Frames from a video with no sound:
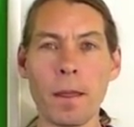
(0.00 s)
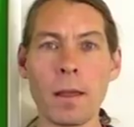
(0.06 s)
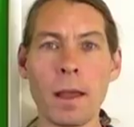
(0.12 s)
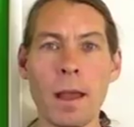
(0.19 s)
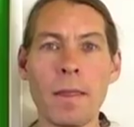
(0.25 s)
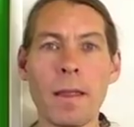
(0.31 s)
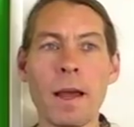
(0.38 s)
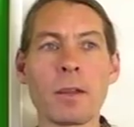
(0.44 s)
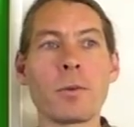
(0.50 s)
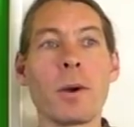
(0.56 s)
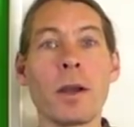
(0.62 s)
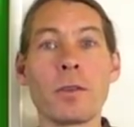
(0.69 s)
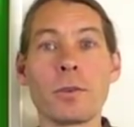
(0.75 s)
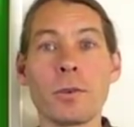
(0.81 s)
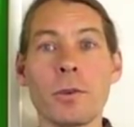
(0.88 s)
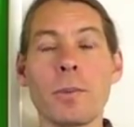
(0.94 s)
And that's why
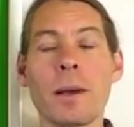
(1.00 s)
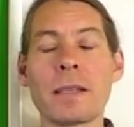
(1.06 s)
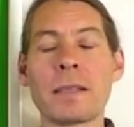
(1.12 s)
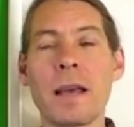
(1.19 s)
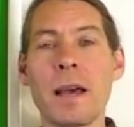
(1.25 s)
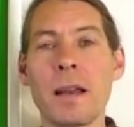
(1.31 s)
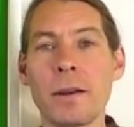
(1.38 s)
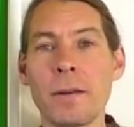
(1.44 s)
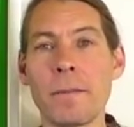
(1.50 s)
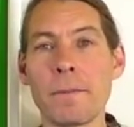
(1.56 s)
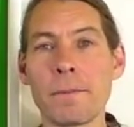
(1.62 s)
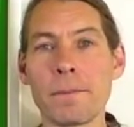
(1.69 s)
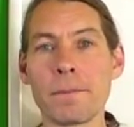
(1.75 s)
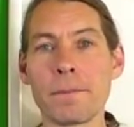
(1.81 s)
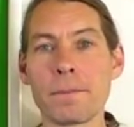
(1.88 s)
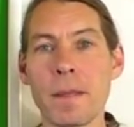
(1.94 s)
it's ruled by Saturn.
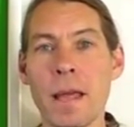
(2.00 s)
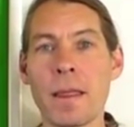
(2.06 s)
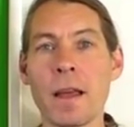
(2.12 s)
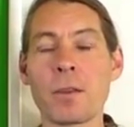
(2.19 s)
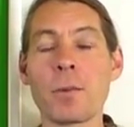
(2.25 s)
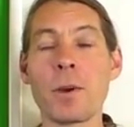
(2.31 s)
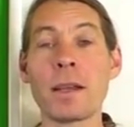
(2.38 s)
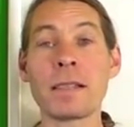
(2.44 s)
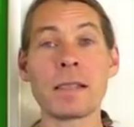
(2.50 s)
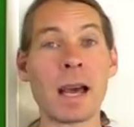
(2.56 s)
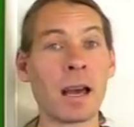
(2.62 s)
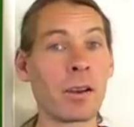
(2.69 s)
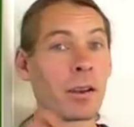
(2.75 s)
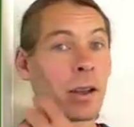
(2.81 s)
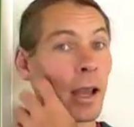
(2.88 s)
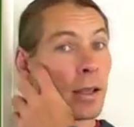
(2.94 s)
And that's why
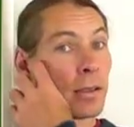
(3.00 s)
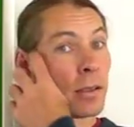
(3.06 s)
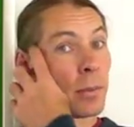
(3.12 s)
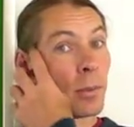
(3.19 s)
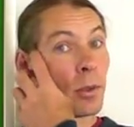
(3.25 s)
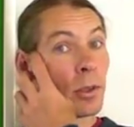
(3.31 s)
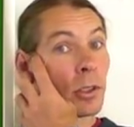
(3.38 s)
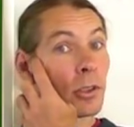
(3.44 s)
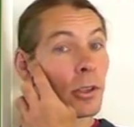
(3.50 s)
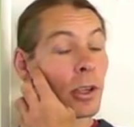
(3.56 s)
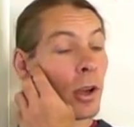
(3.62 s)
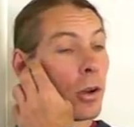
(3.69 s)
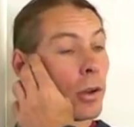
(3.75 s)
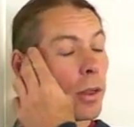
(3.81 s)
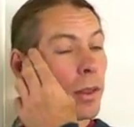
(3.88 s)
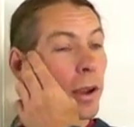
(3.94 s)
Saturn has his Mula
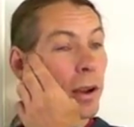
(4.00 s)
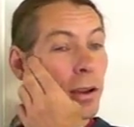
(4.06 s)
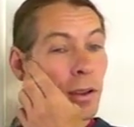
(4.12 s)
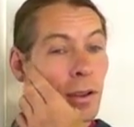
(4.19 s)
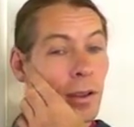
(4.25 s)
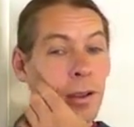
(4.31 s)
Trikona there.